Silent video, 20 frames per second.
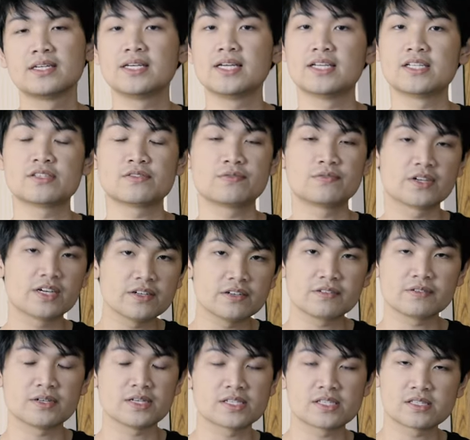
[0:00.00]
It's
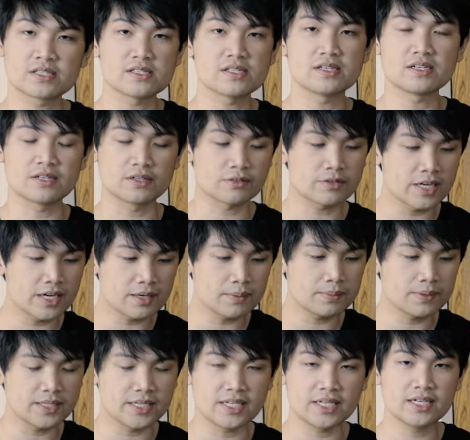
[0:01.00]
very, it's
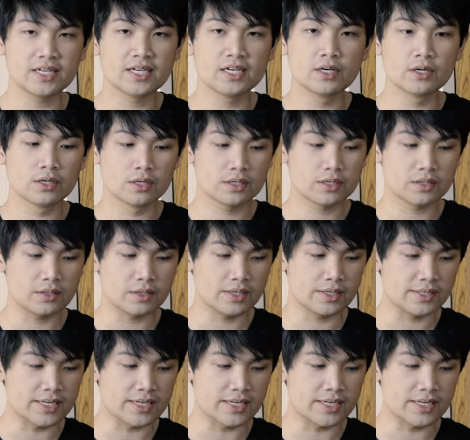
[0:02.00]
incredibly uh,